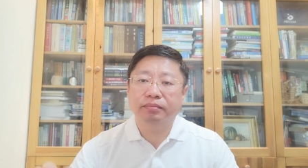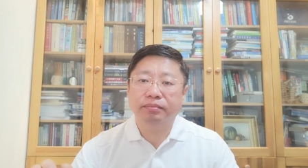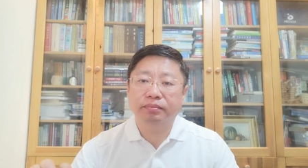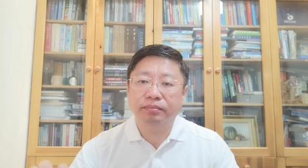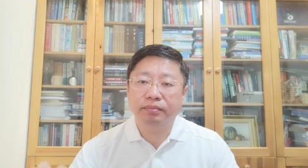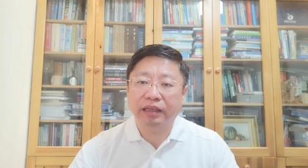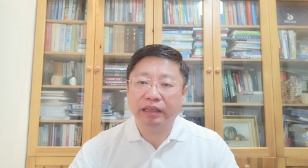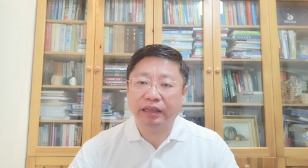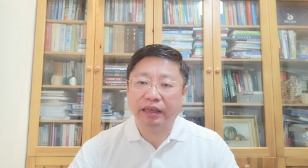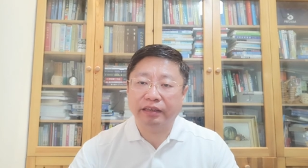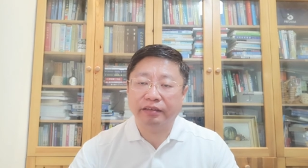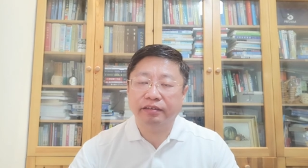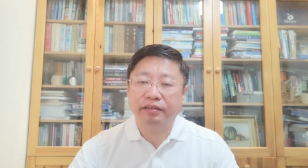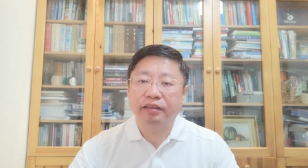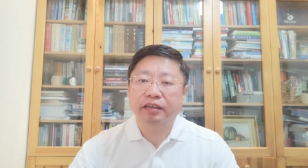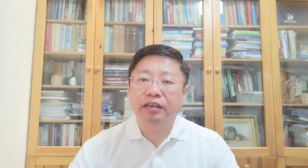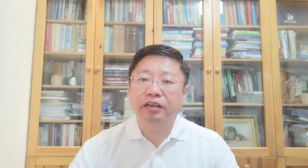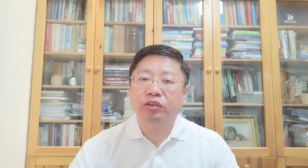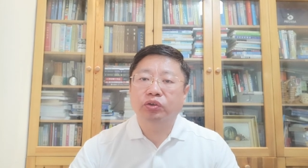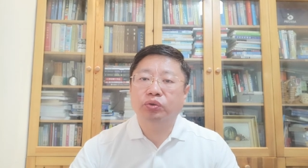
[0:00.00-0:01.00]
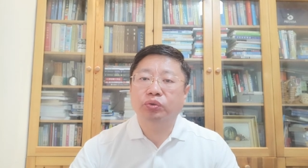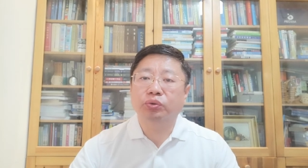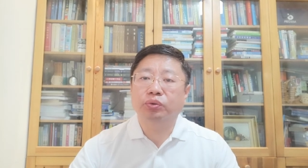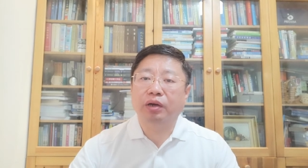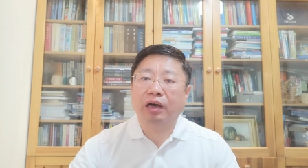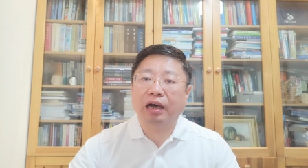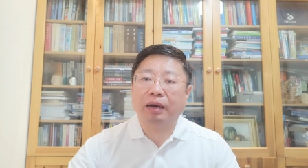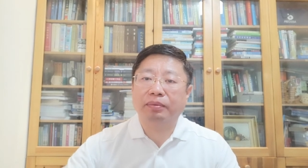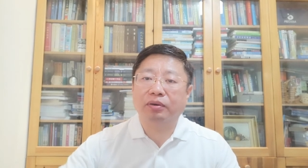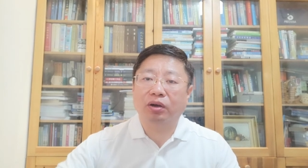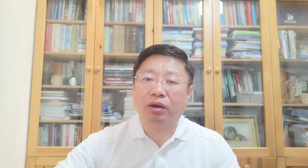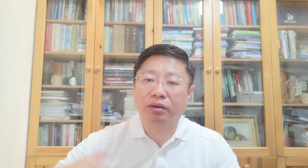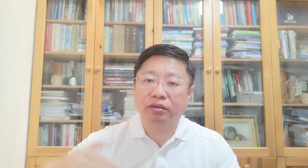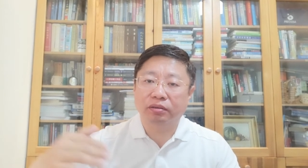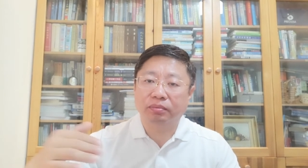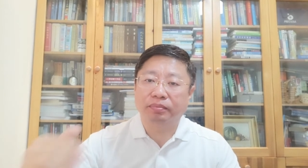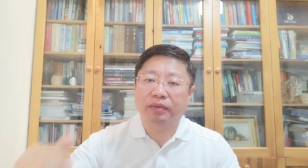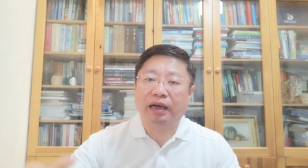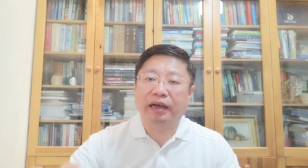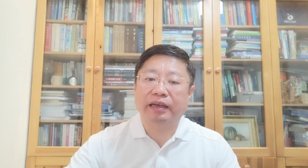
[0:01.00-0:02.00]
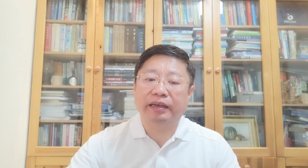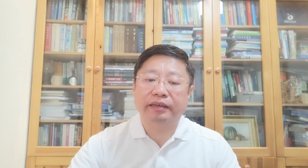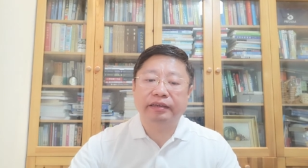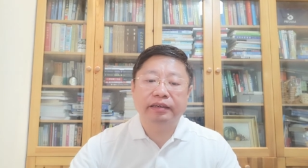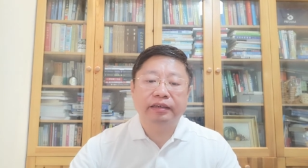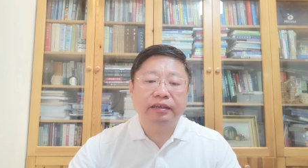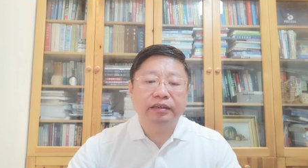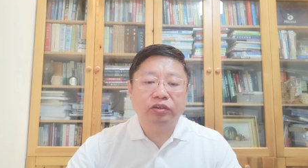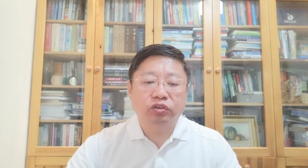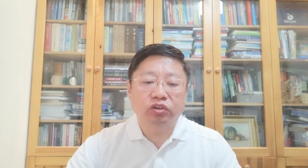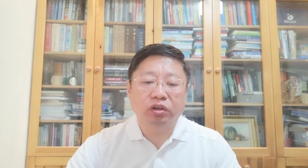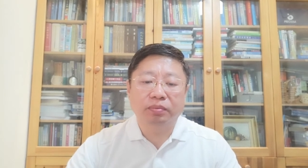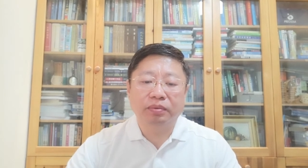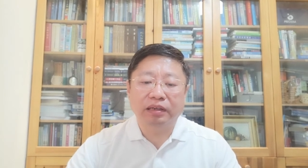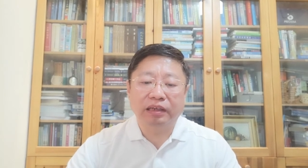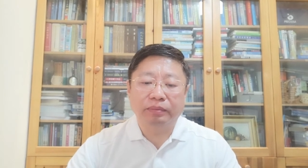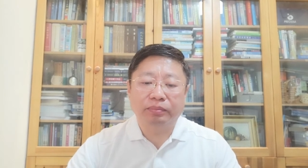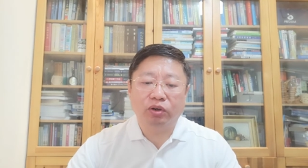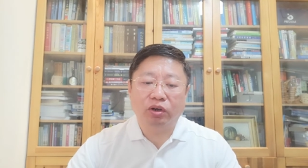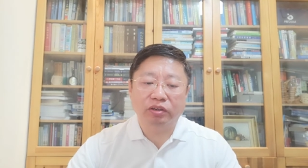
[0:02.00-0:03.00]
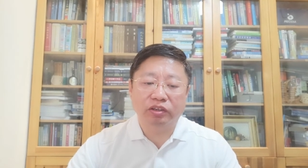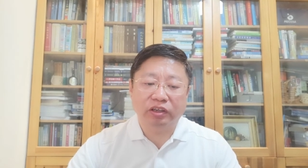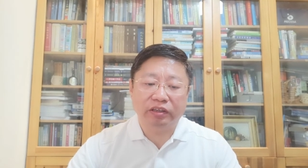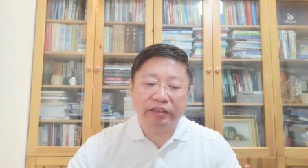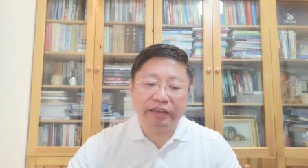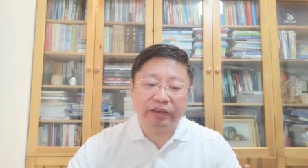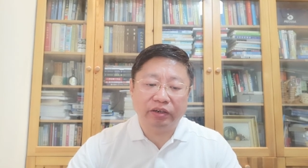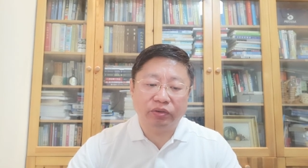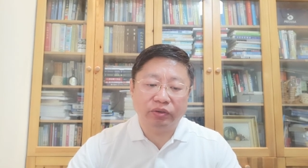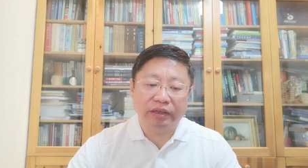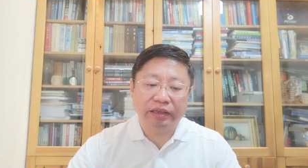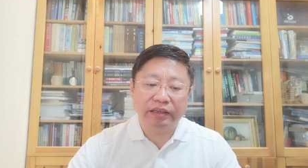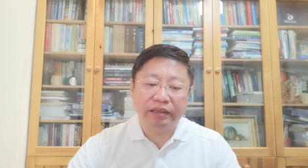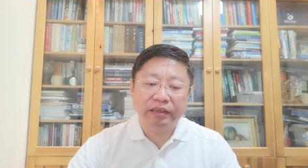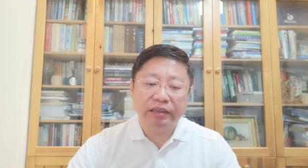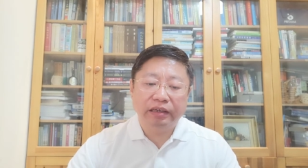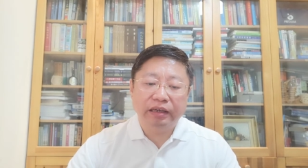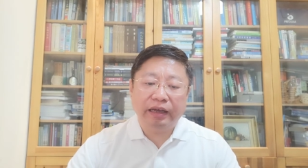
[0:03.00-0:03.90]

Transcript: minutes to upload my Robert Li blockchain diary,